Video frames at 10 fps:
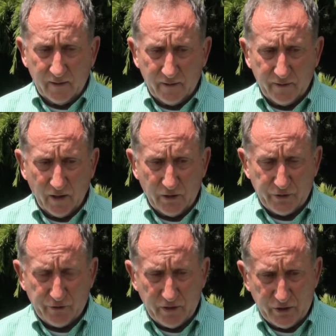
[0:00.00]

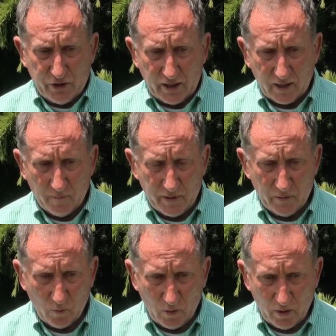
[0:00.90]
Those 3
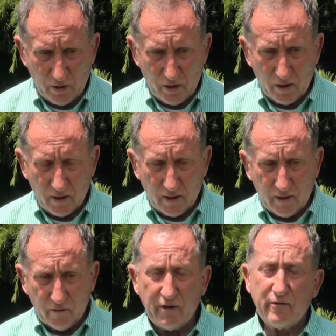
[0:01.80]
gentlemen were
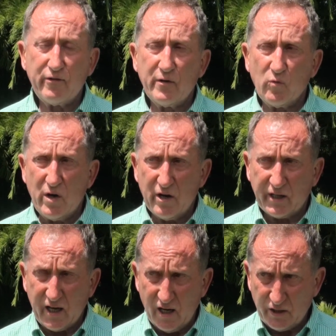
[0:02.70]
Reverend Wera
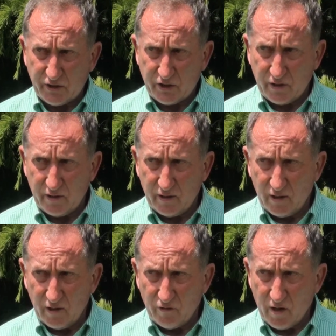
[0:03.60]
Couch
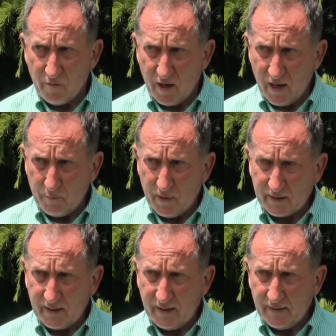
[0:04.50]
from
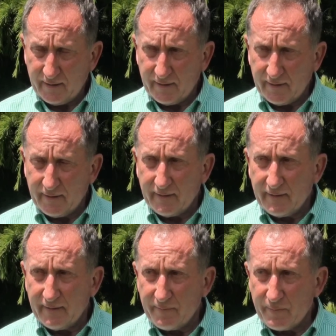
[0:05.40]
Rāpaki,
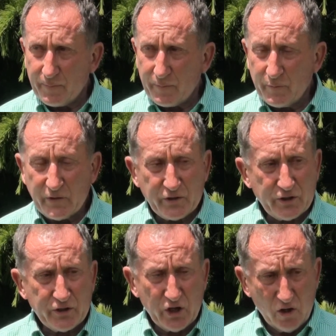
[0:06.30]

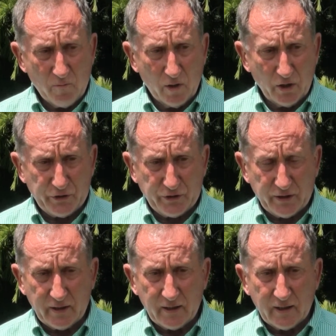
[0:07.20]
Mr. Joe Moss,